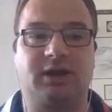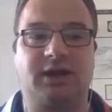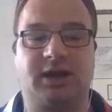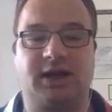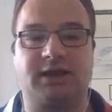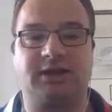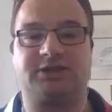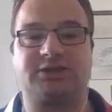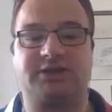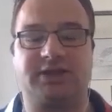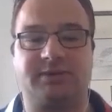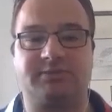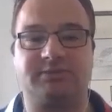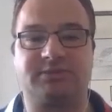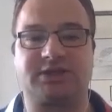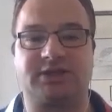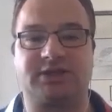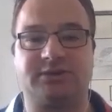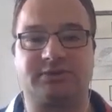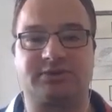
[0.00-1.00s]
a HCM
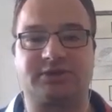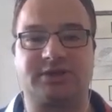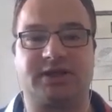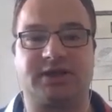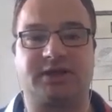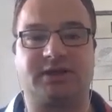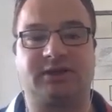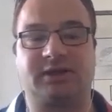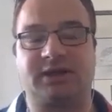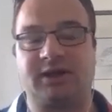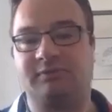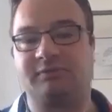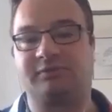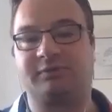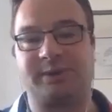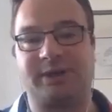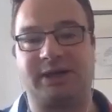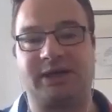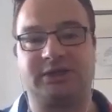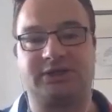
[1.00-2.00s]
skill set and come
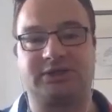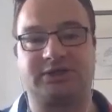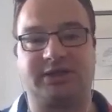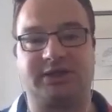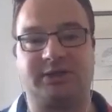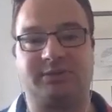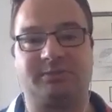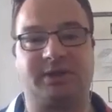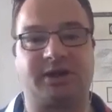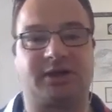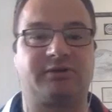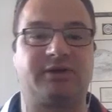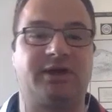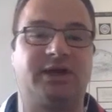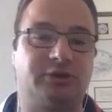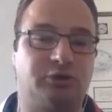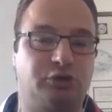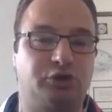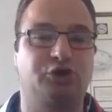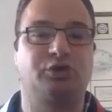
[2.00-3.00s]
from a HCM
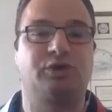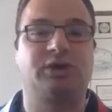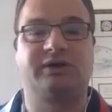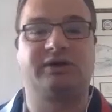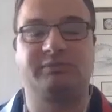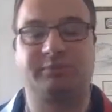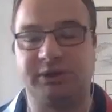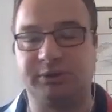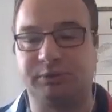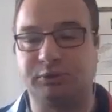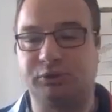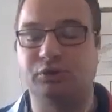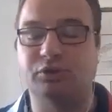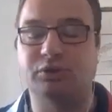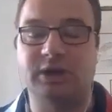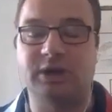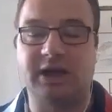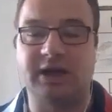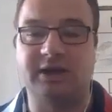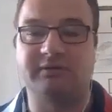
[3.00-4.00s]
background, or you'll have people
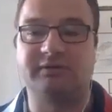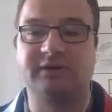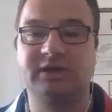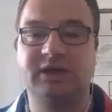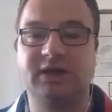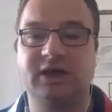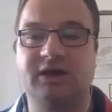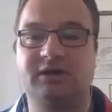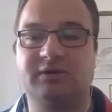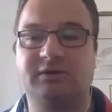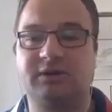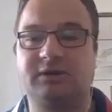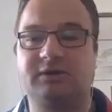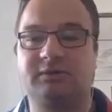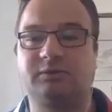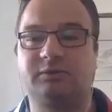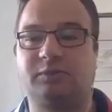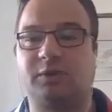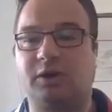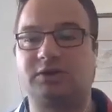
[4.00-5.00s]
who have
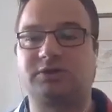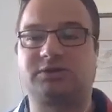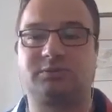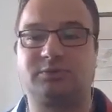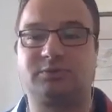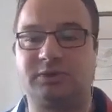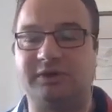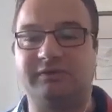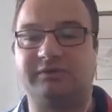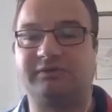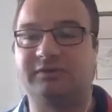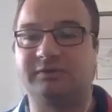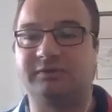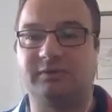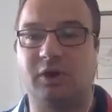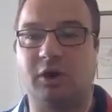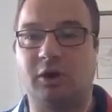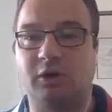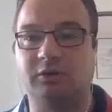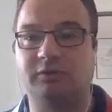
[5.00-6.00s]
worked with
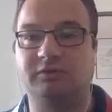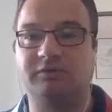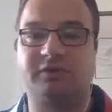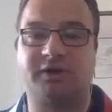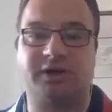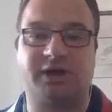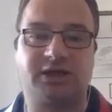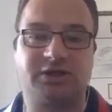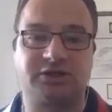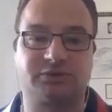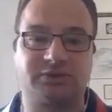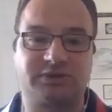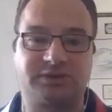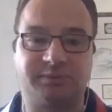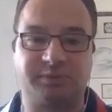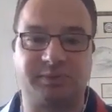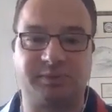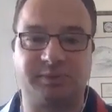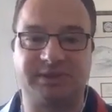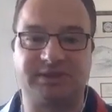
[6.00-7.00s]
and on financials
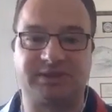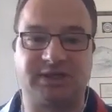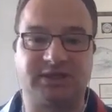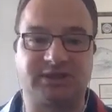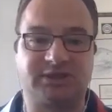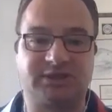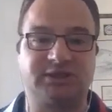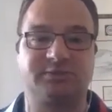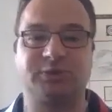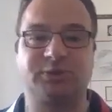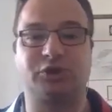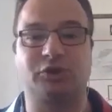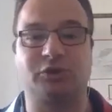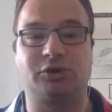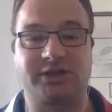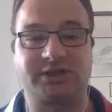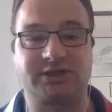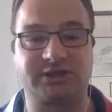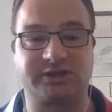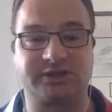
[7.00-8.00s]
implementations, but not
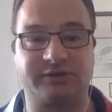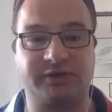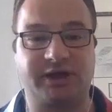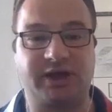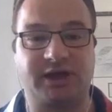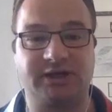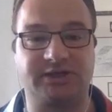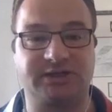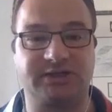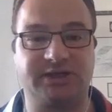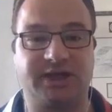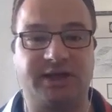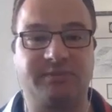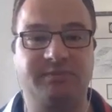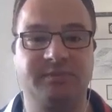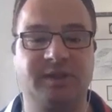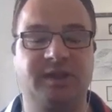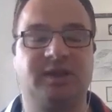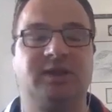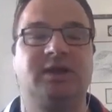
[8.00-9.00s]
necessarily
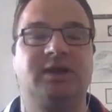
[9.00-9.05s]
HCM.